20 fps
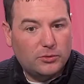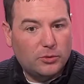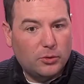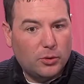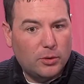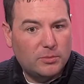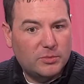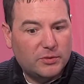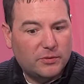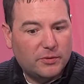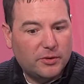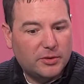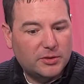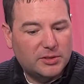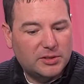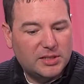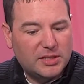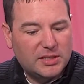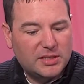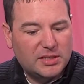Norm's
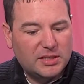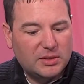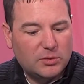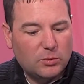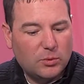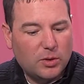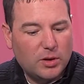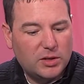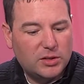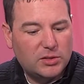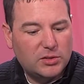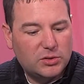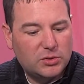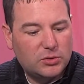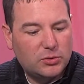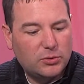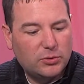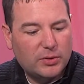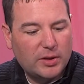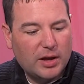first season was
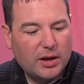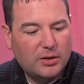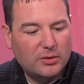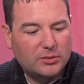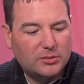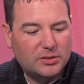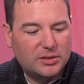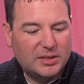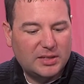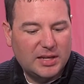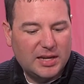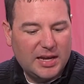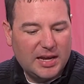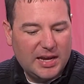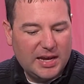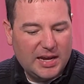2010,